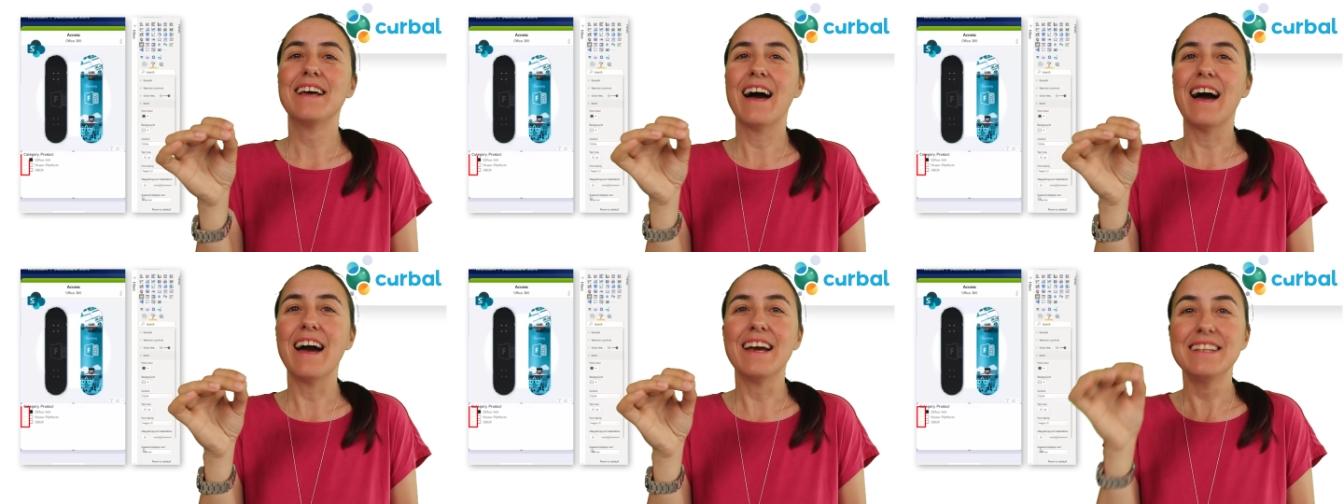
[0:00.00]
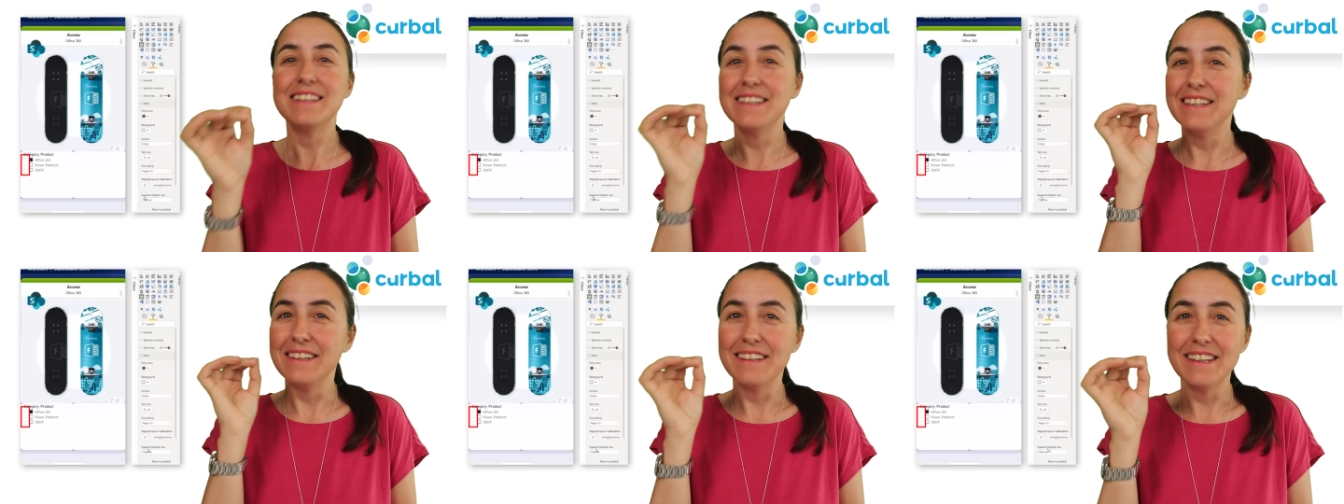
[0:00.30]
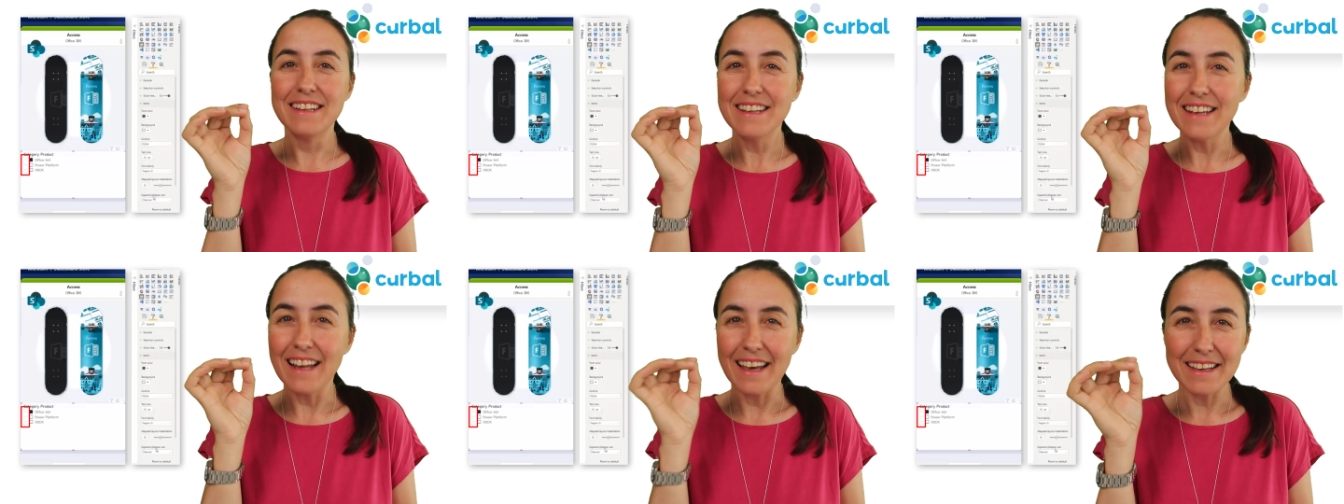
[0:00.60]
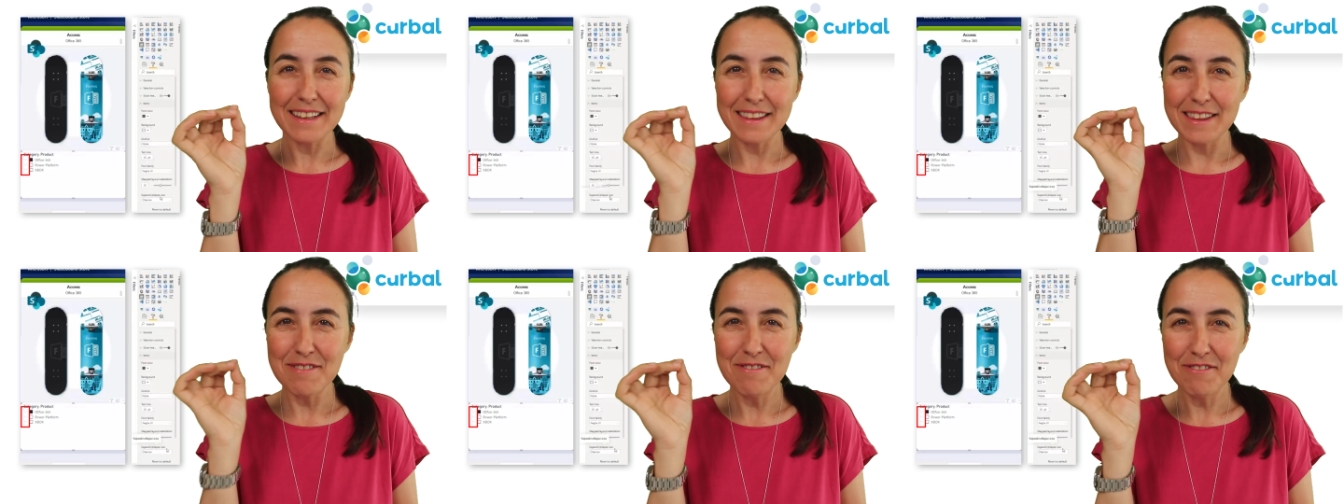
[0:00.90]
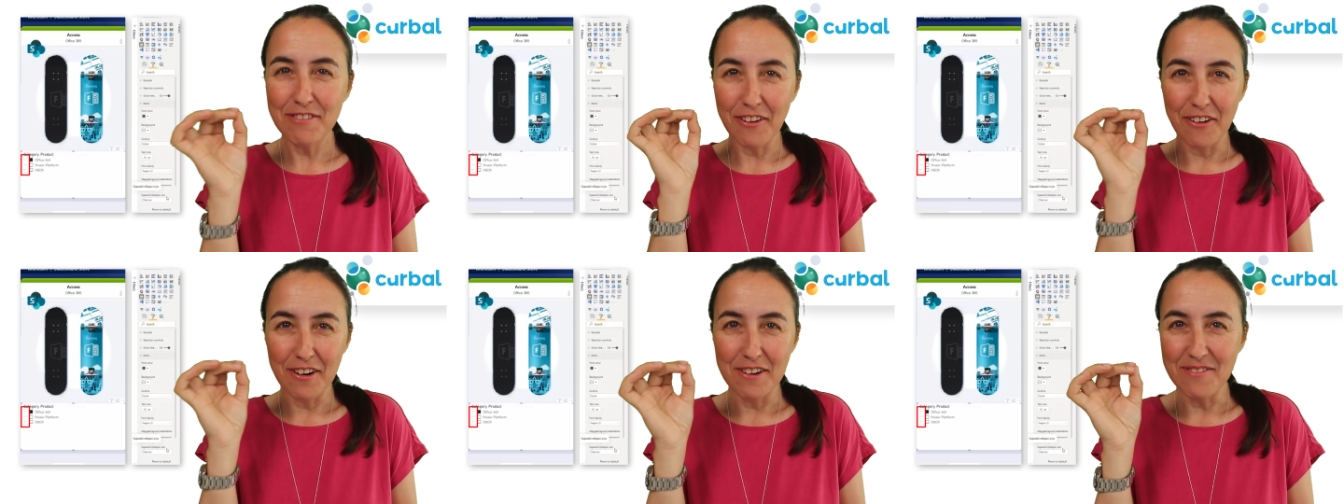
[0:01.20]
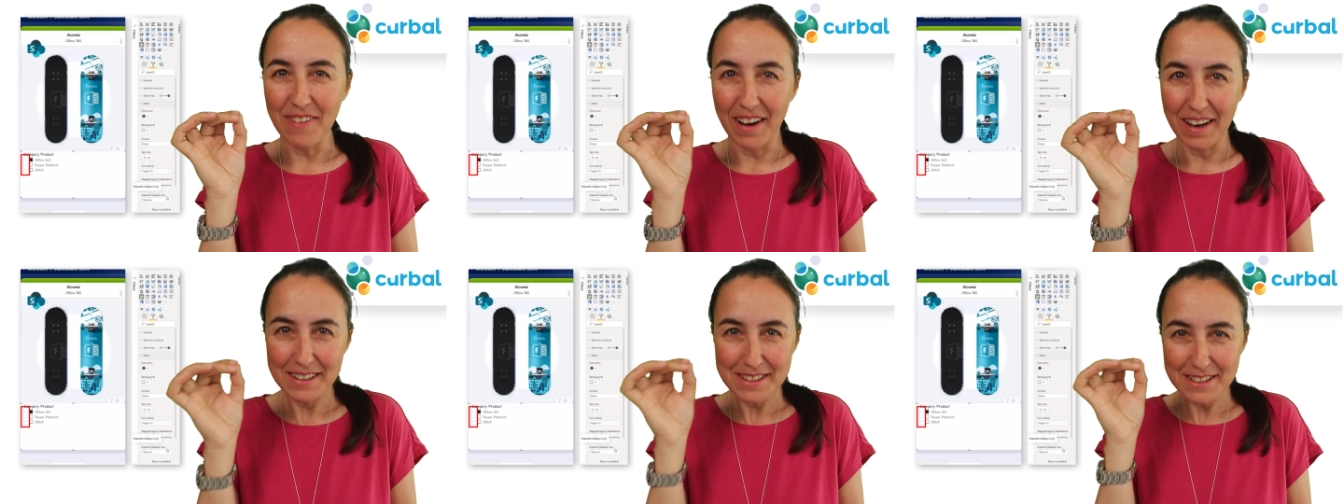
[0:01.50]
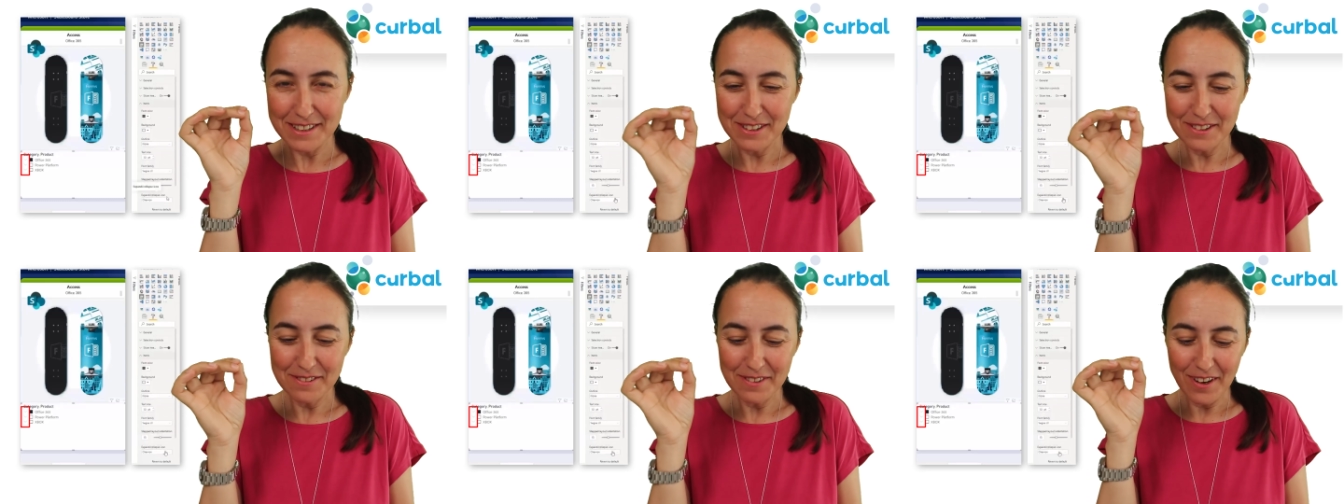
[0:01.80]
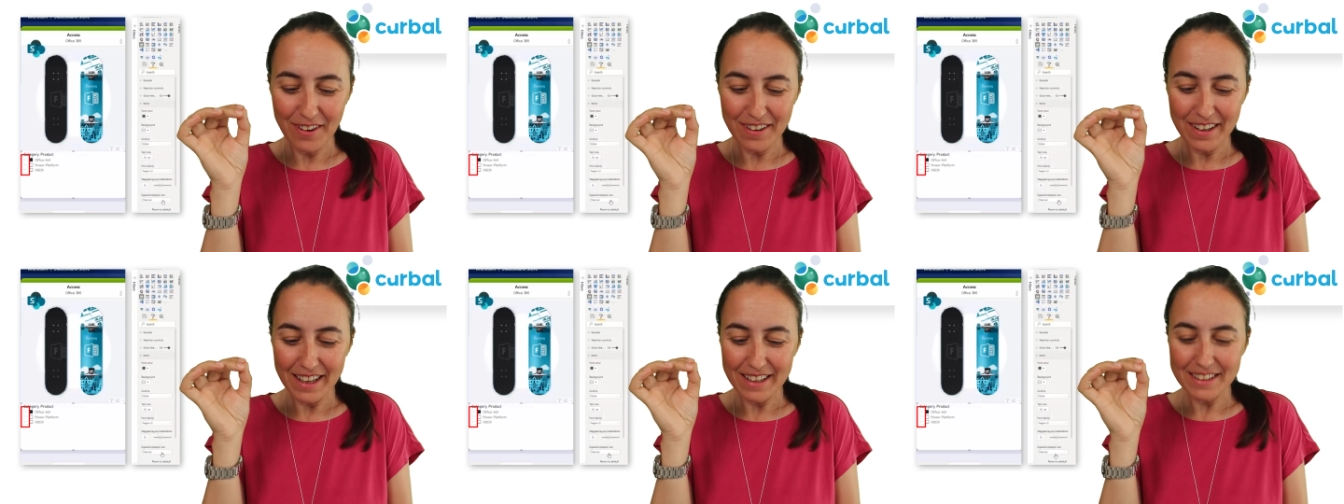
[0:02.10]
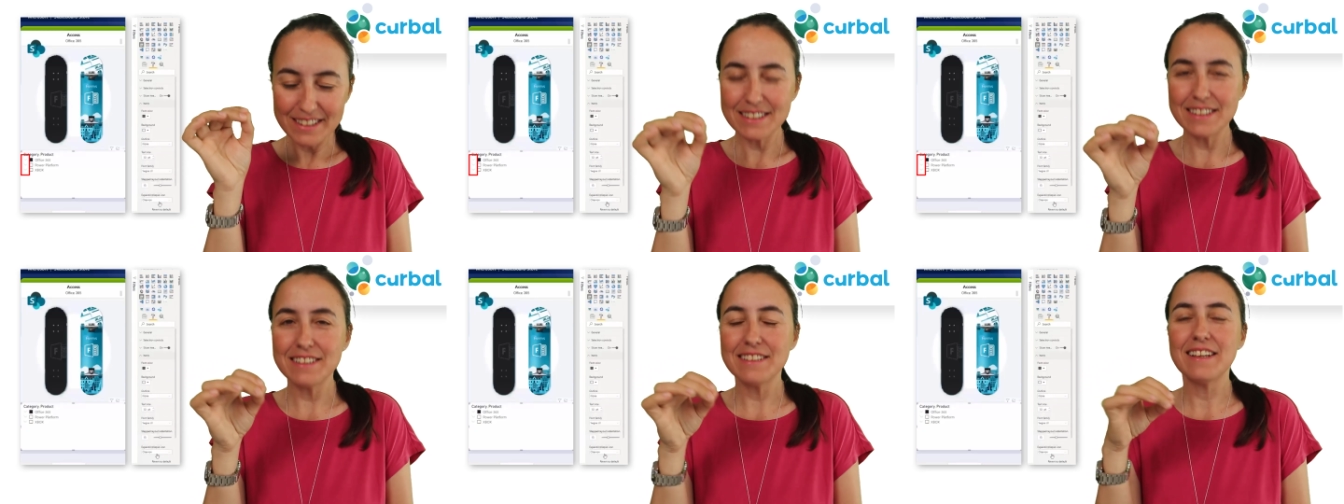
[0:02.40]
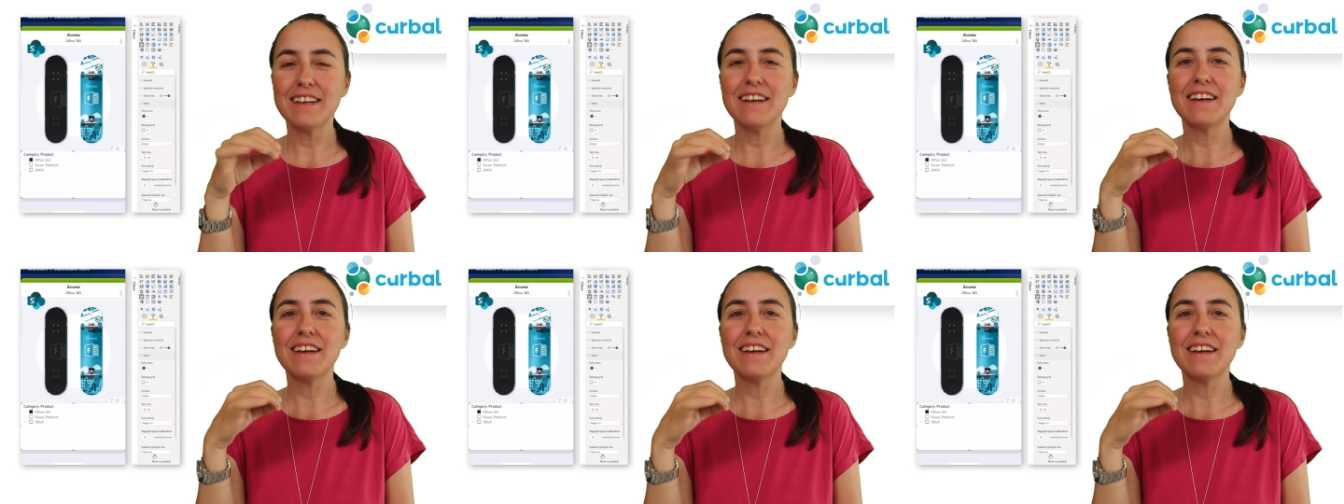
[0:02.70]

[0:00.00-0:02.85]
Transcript: I didn't like them very much, to be honest.